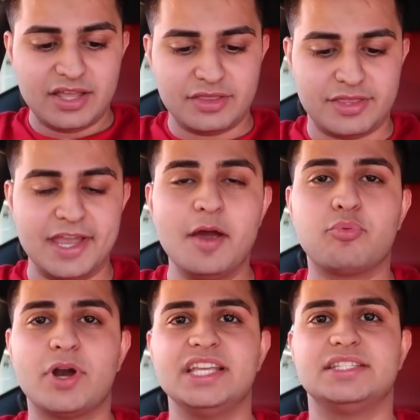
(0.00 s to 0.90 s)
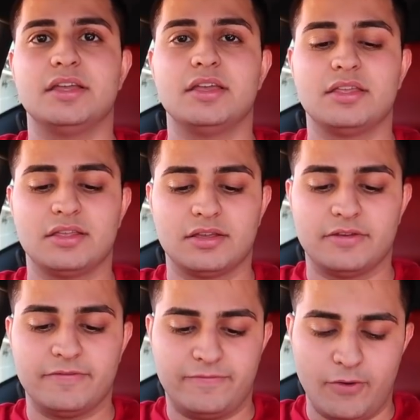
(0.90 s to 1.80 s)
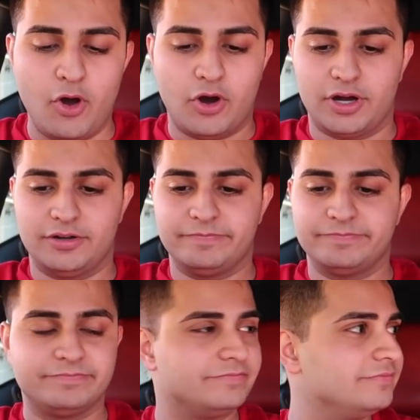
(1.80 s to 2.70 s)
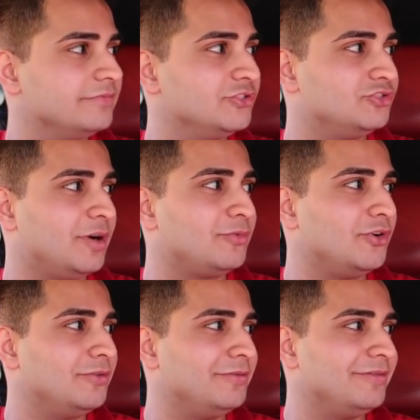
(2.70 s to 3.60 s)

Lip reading: They appraised it for, drum roll,